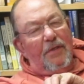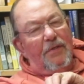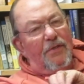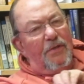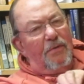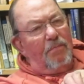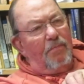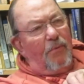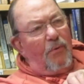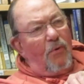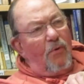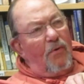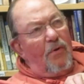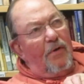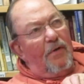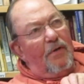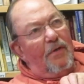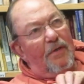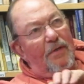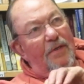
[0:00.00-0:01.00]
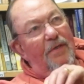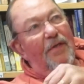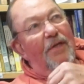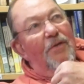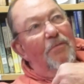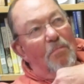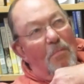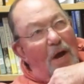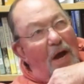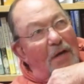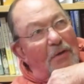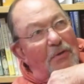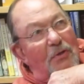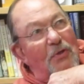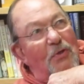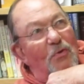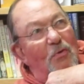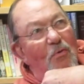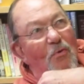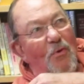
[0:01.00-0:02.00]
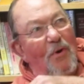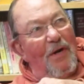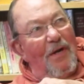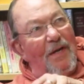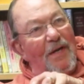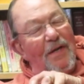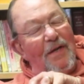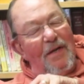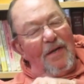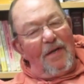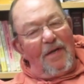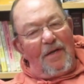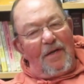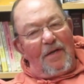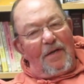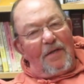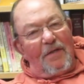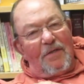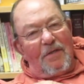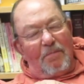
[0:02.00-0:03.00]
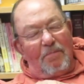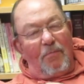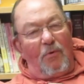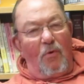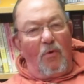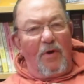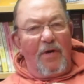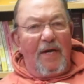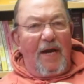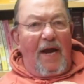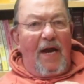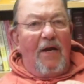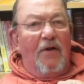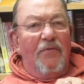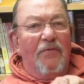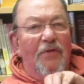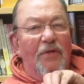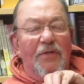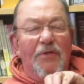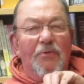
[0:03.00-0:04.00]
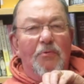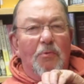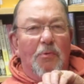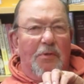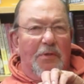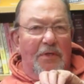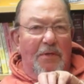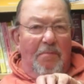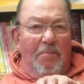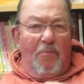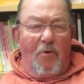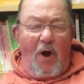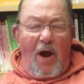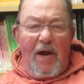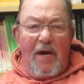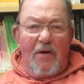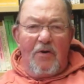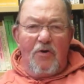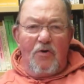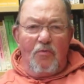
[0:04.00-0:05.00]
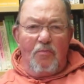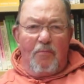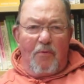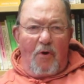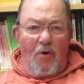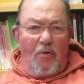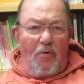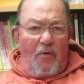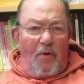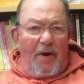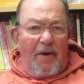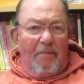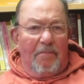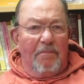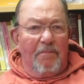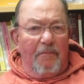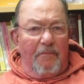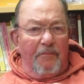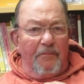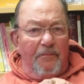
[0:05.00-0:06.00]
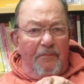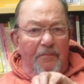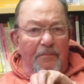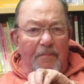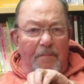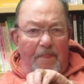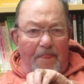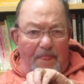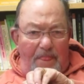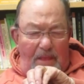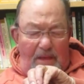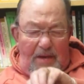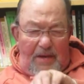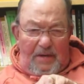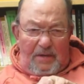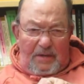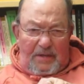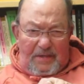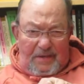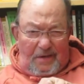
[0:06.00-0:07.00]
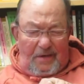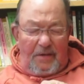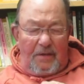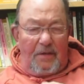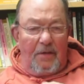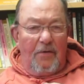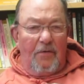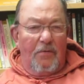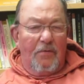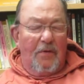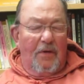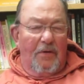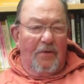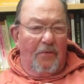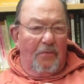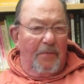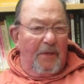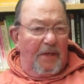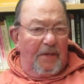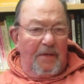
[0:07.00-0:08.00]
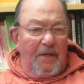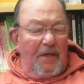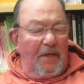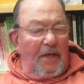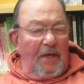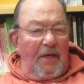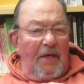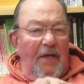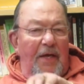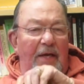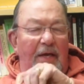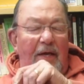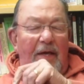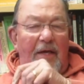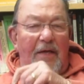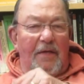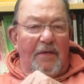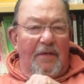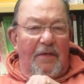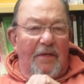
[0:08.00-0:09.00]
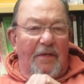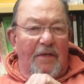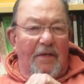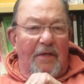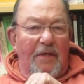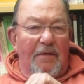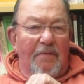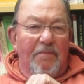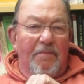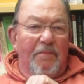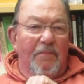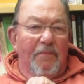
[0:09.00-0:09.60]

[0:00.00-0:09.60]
important in my story to point out this was a brand new program in Clinton, Oklahoma. And I